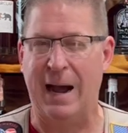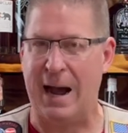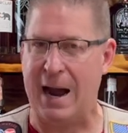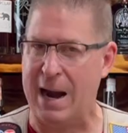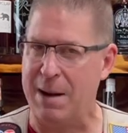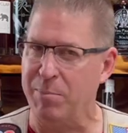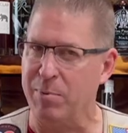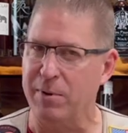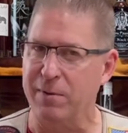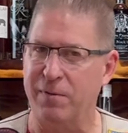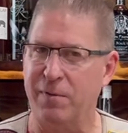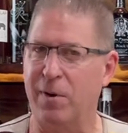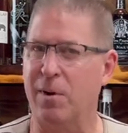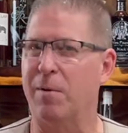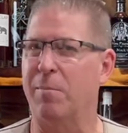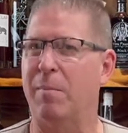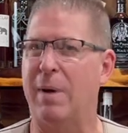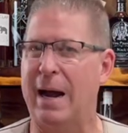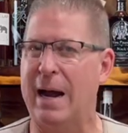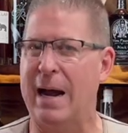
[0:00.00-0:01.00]
I
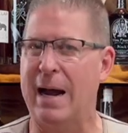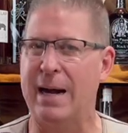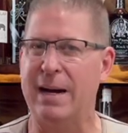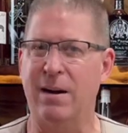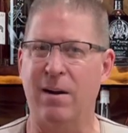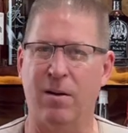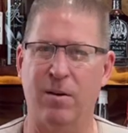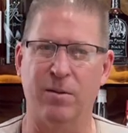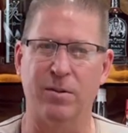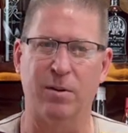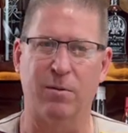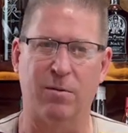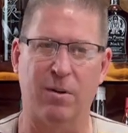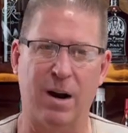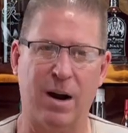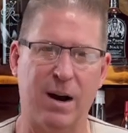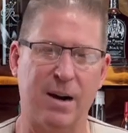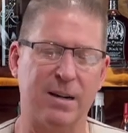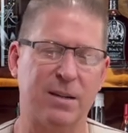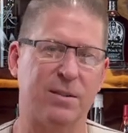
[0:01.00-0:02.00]
prefer mine on the
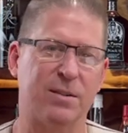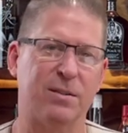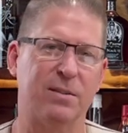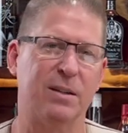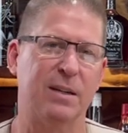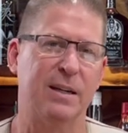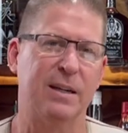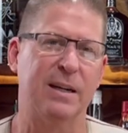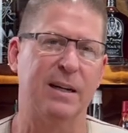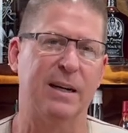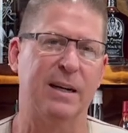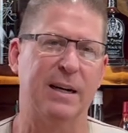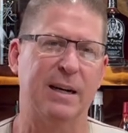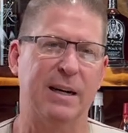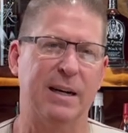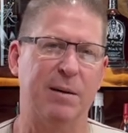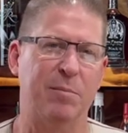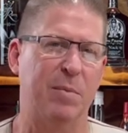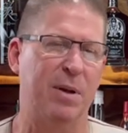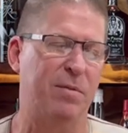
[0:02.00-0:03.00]
rocks.
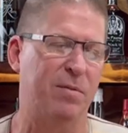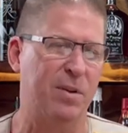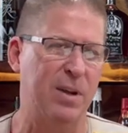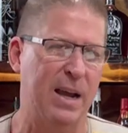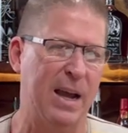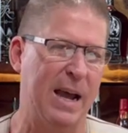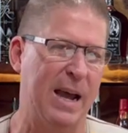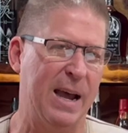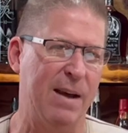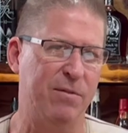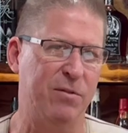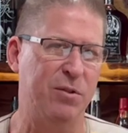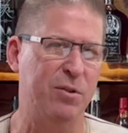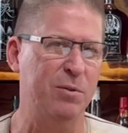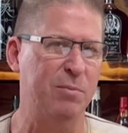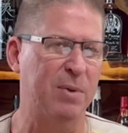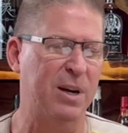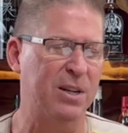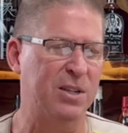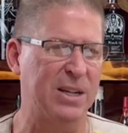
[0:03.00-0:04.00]
Um, if you have
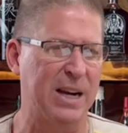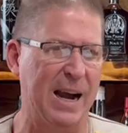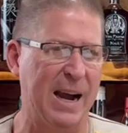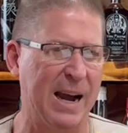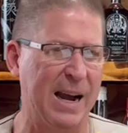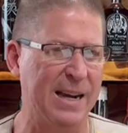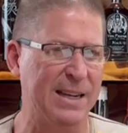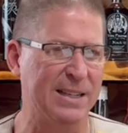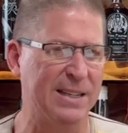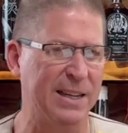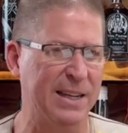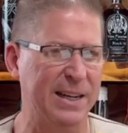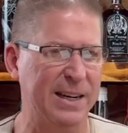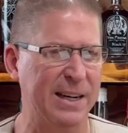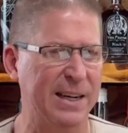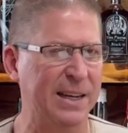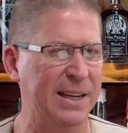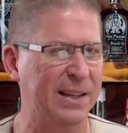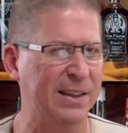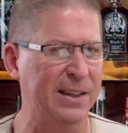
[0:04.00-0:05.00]
too much ice in
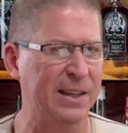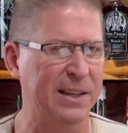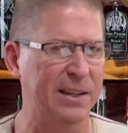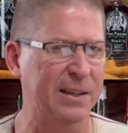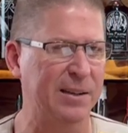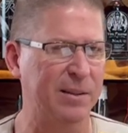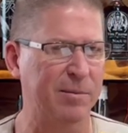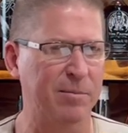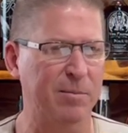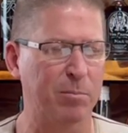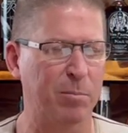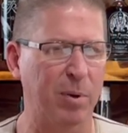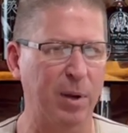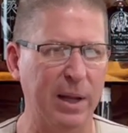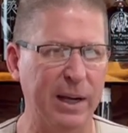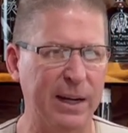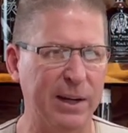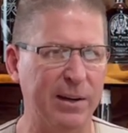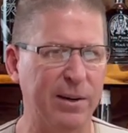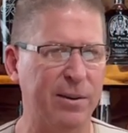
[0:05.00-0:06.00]
it in the
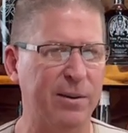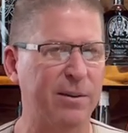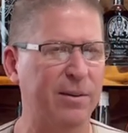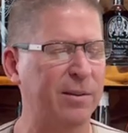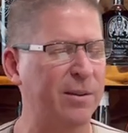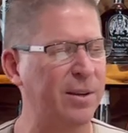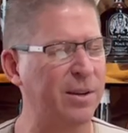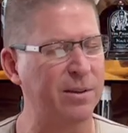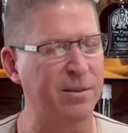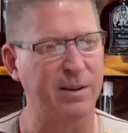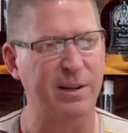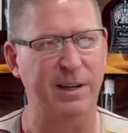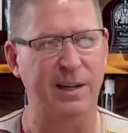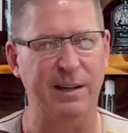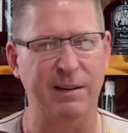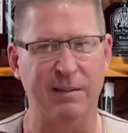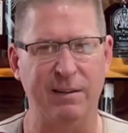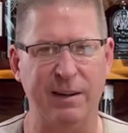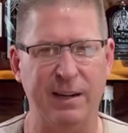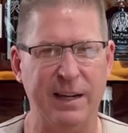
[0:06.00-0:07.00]
blender, you
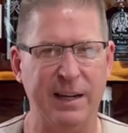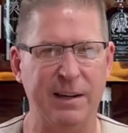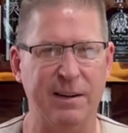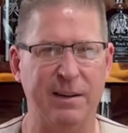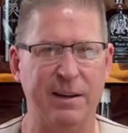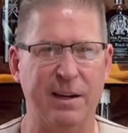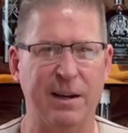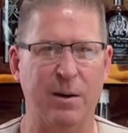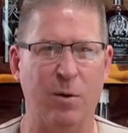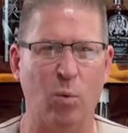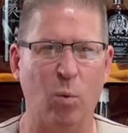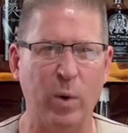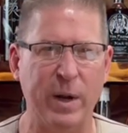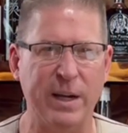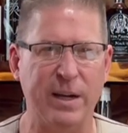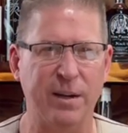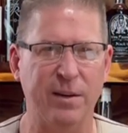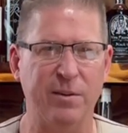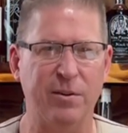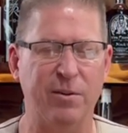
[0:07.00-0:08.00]
can get a
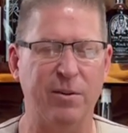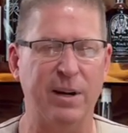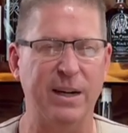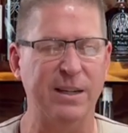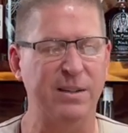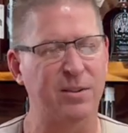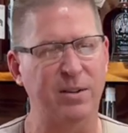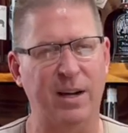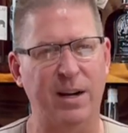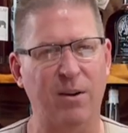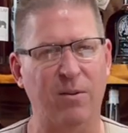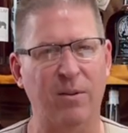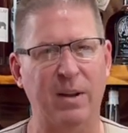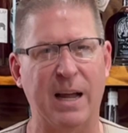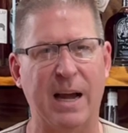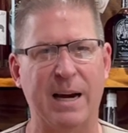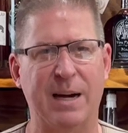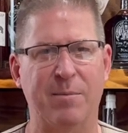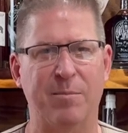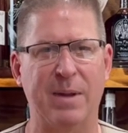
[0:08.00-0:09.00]
weakened drink, so I don't
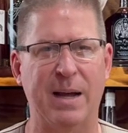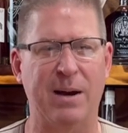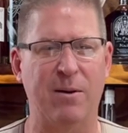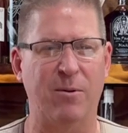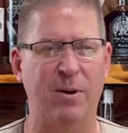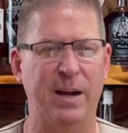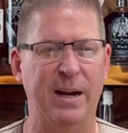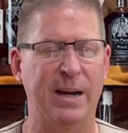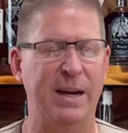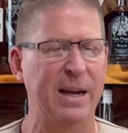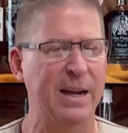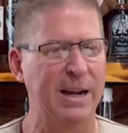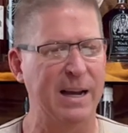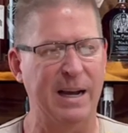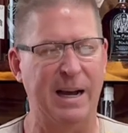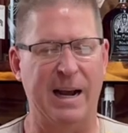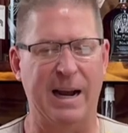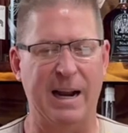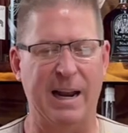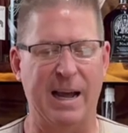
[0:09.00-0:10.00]
like them that way.
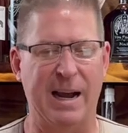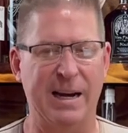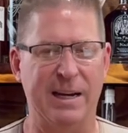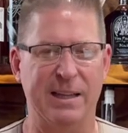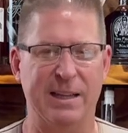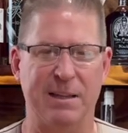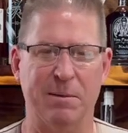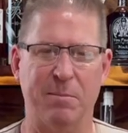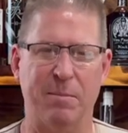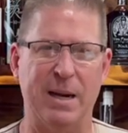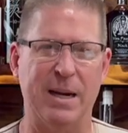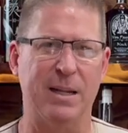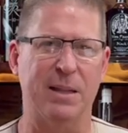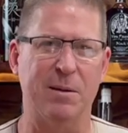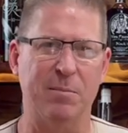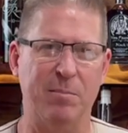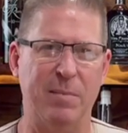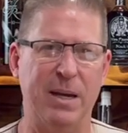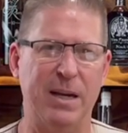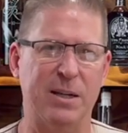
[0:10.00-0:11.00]
I like to make
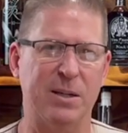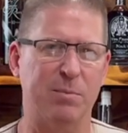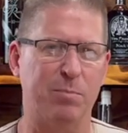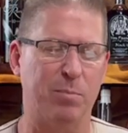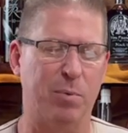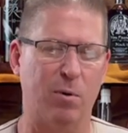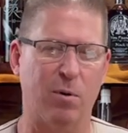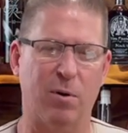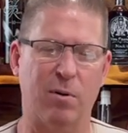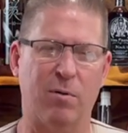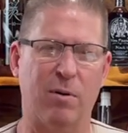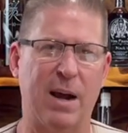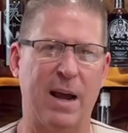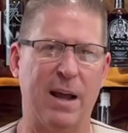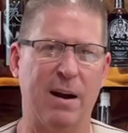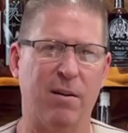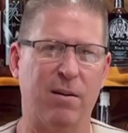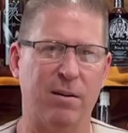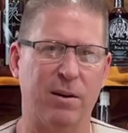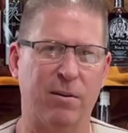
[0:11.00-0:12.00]
the mix, pour it
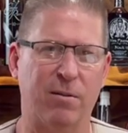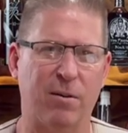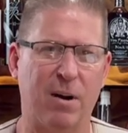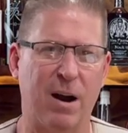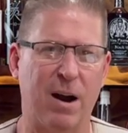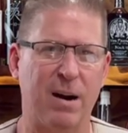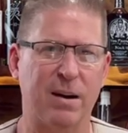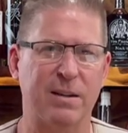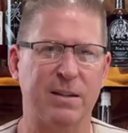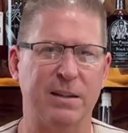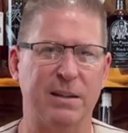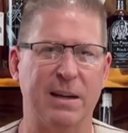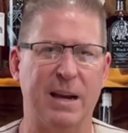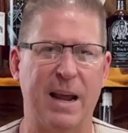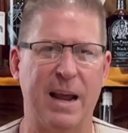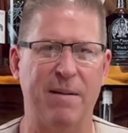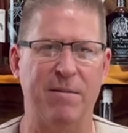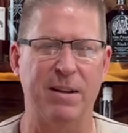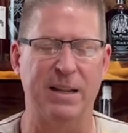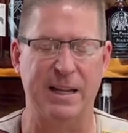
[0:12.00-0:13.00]
right on the rocks, and
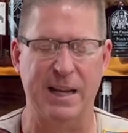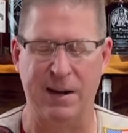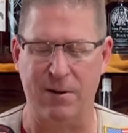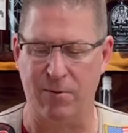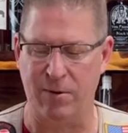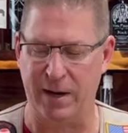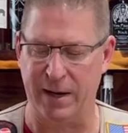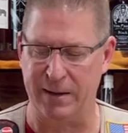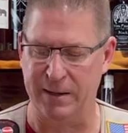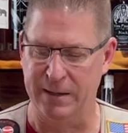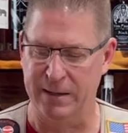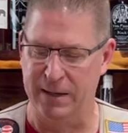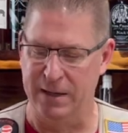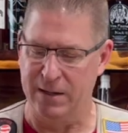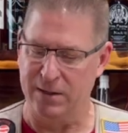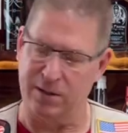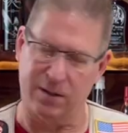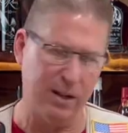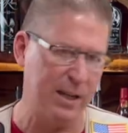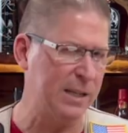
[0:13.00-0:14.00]
have it that way.
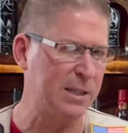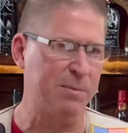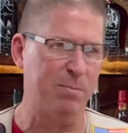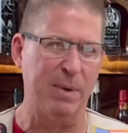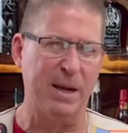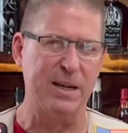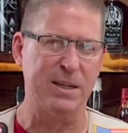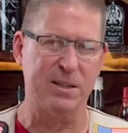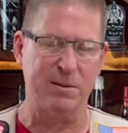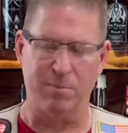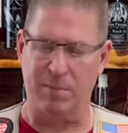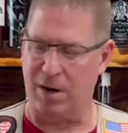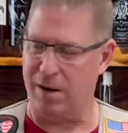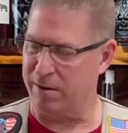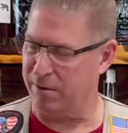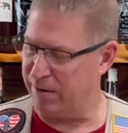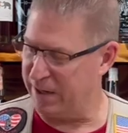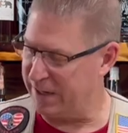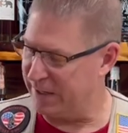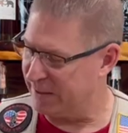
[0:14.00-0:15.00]
So let's make some
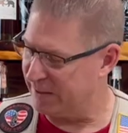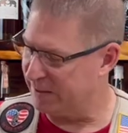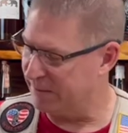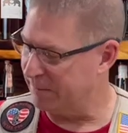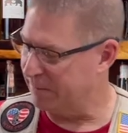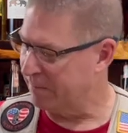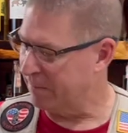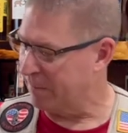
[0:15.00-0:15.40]
margaritas.